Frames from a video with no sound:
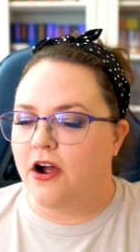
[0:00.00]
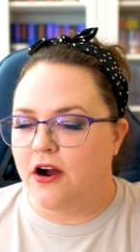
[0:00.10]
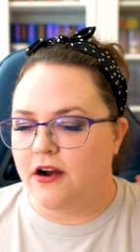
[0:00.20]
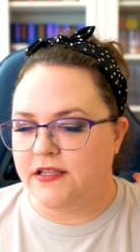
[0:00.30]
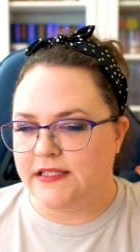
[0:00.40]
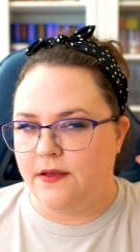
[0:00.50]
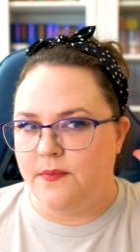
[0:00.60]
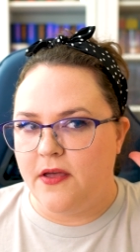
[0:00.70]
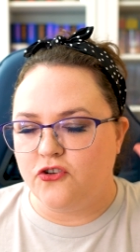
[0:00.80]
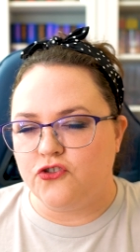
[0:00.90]
are
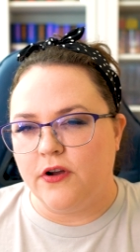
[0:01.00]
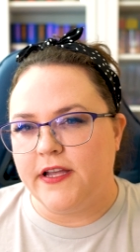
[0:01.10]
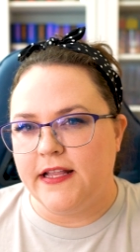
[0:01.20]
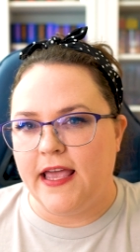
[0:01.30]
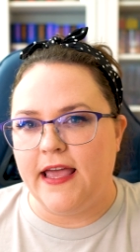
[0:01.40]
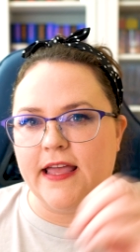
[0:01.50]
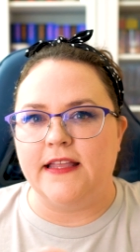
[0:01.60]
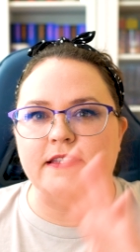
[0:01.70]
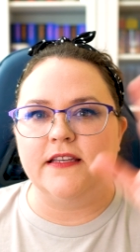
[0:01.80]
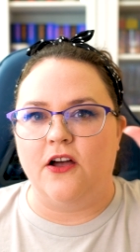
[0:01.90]
some shrunken
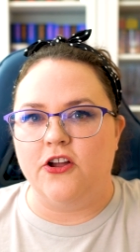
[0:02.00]
heads